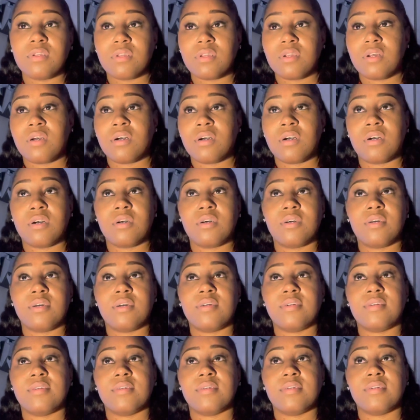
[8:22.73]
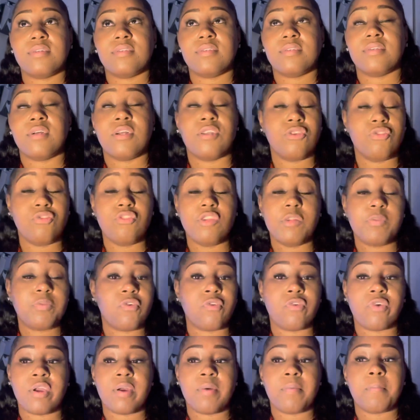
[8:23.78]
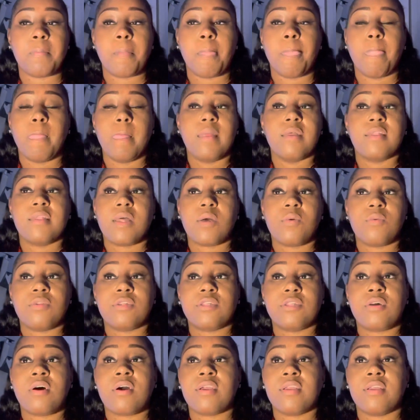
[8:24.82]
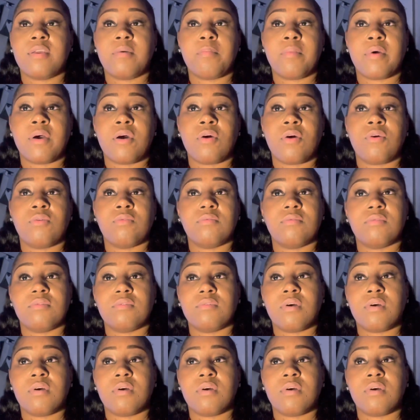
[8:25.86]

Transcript: a news program that was talking about